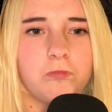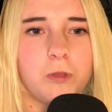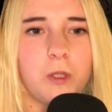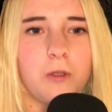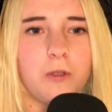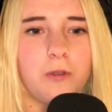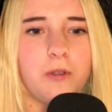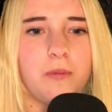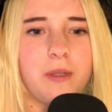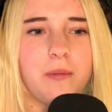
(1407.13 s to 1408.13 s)
Oh, do you
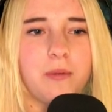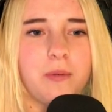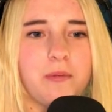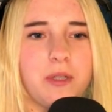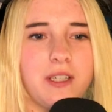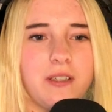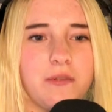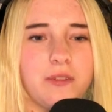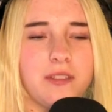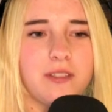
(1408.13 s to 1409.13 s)
remember when we
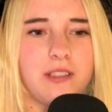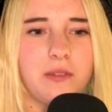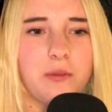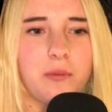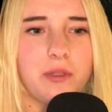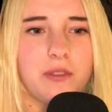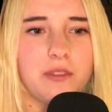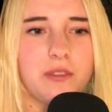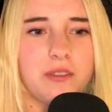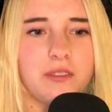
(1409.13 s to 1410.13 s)
left uh,
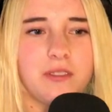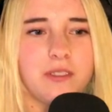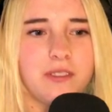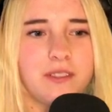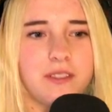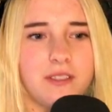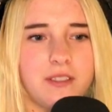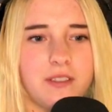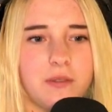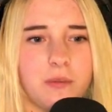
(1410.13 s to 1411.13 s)
Norbert?
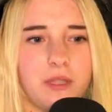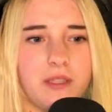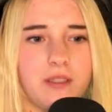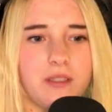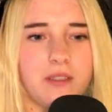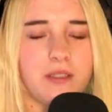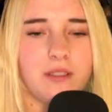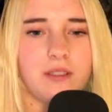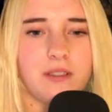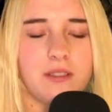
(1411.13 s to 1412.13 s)
With
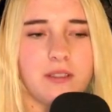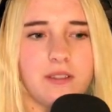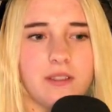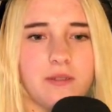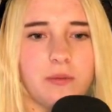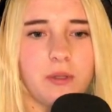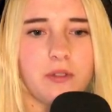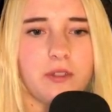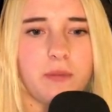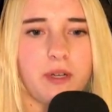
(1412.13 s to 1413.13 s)
uh,
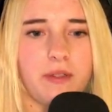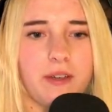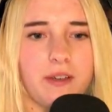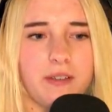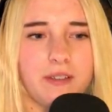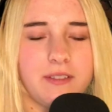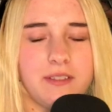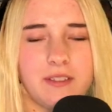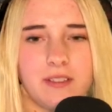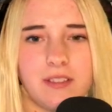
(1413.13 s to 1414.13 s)
Ron's brother.
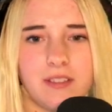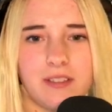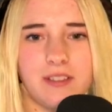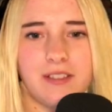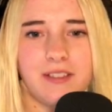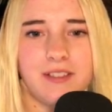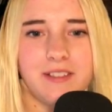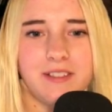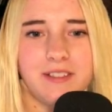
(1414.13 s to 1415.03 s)
Aww.